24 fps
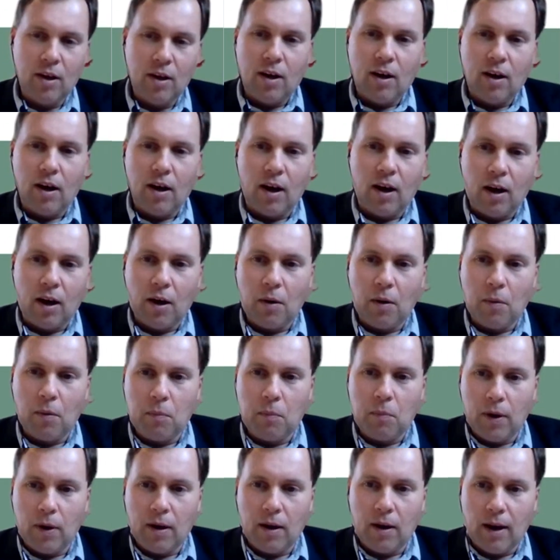
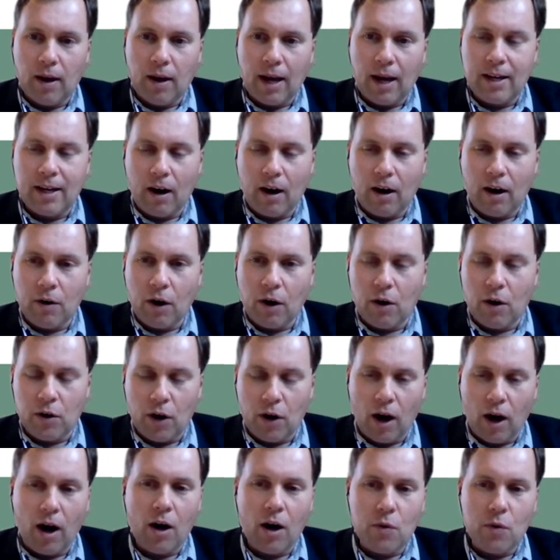And
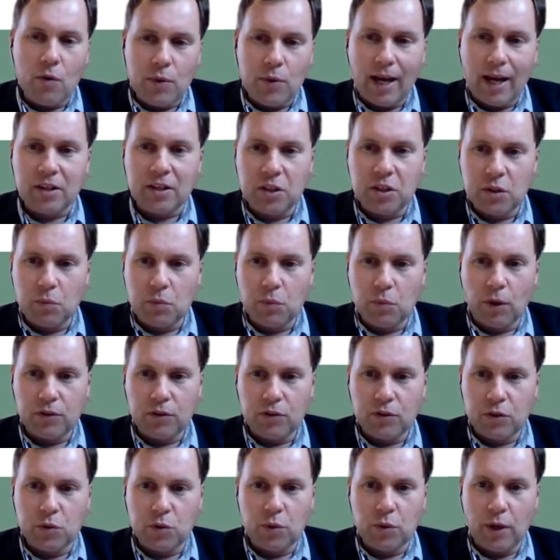are we actually
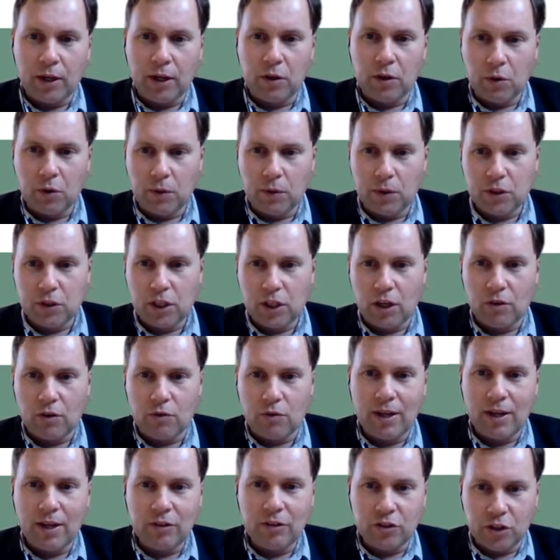want to encourage a
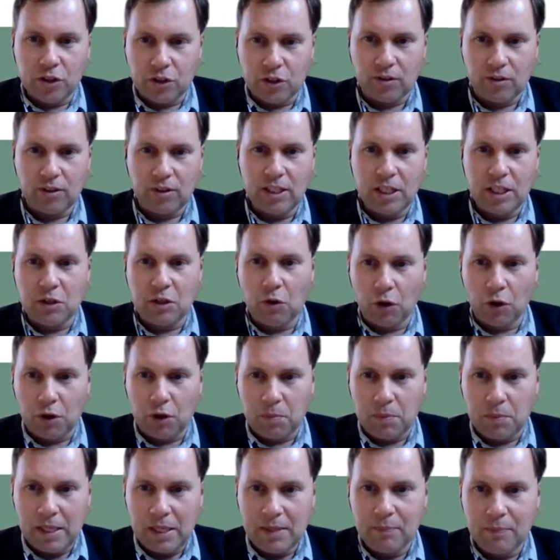rentier
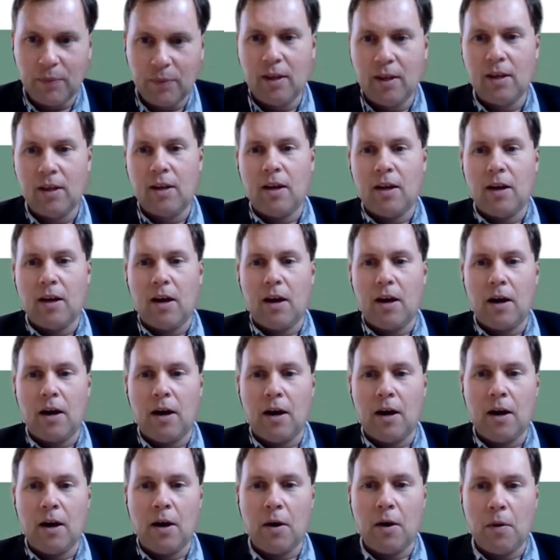economy?
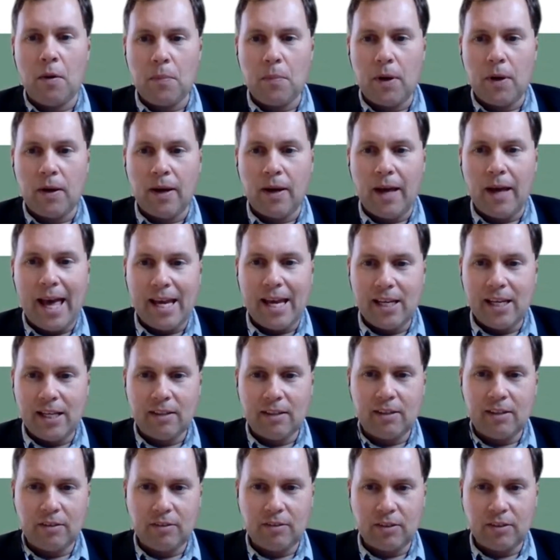Adding
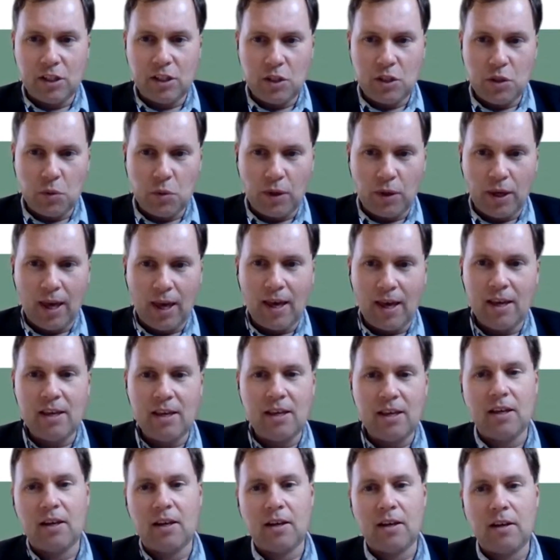that in the UK,
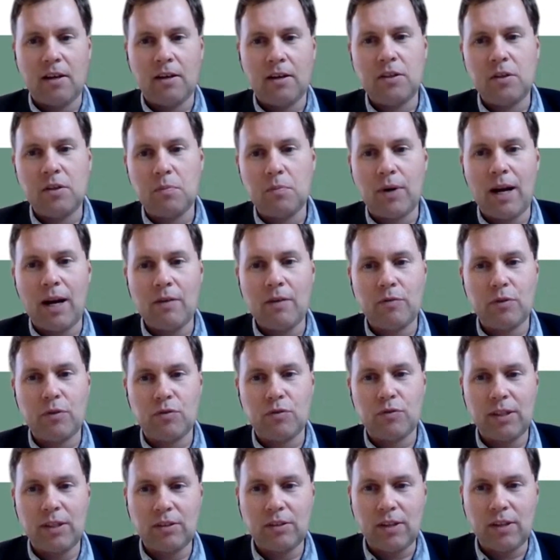the private
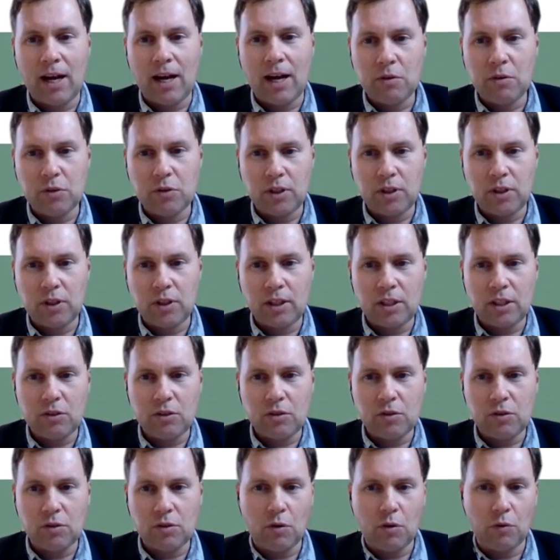rented housing is
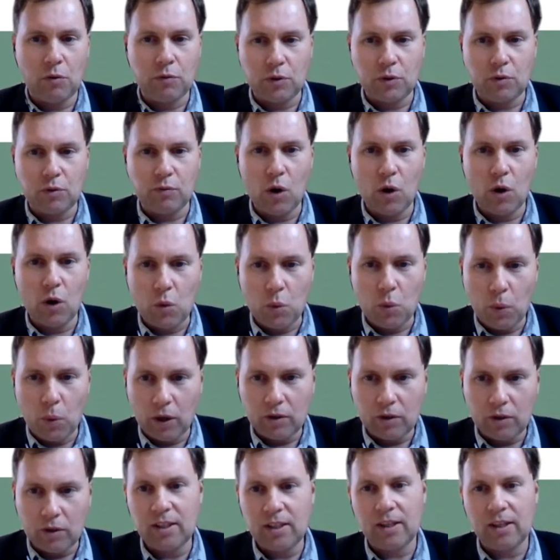often of low
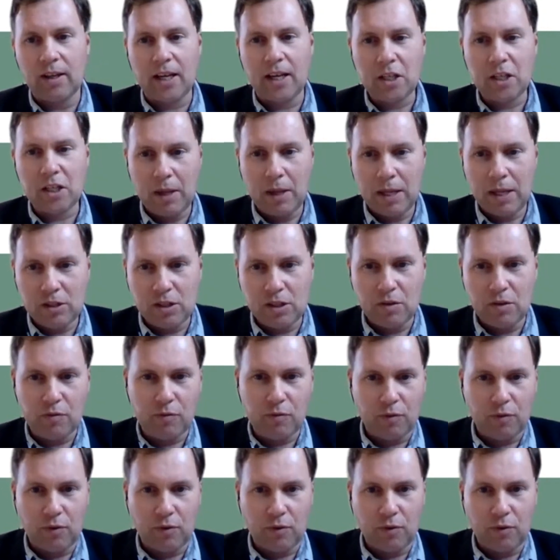quality, expensive,